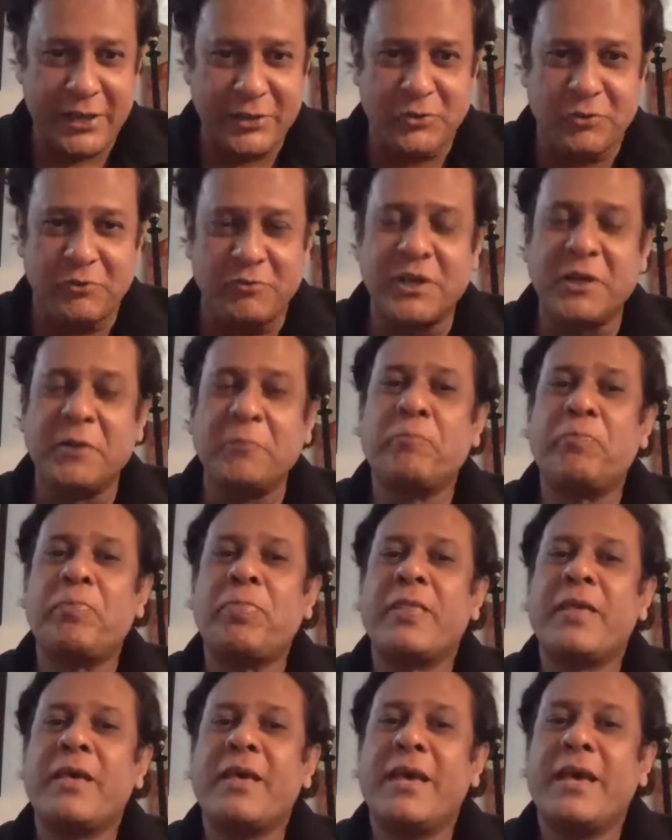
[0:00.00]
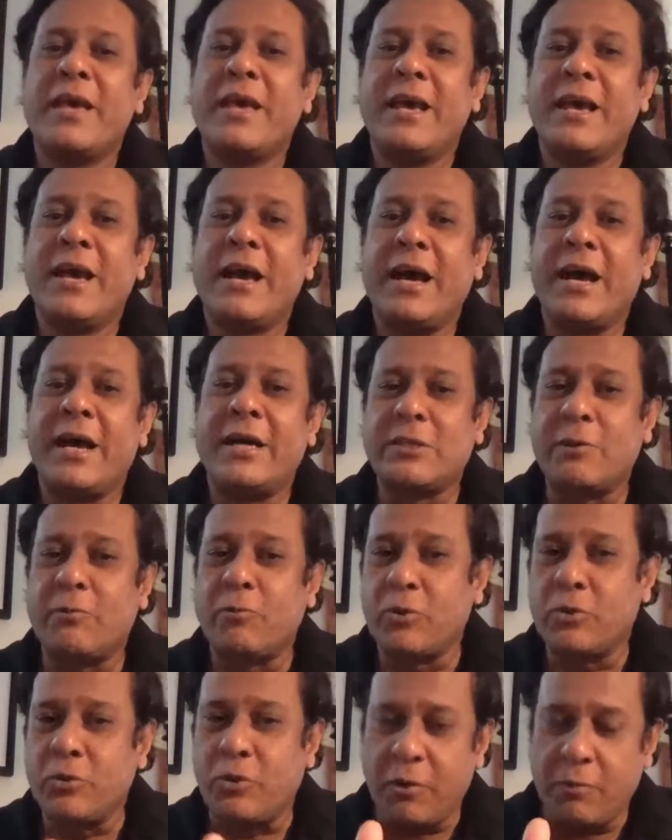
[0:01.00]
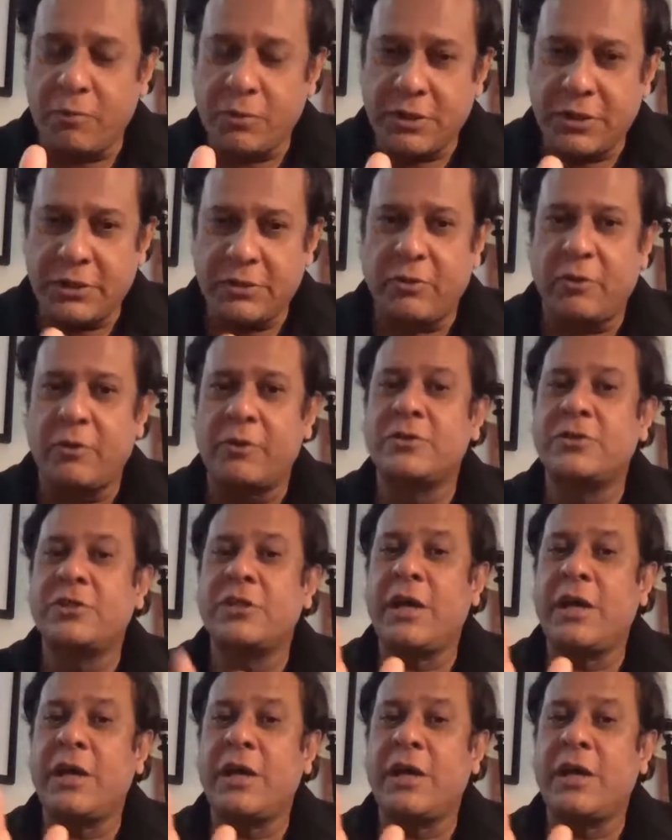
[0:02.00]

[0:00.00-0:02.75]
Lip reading: over. So I'm going to talk about the technology,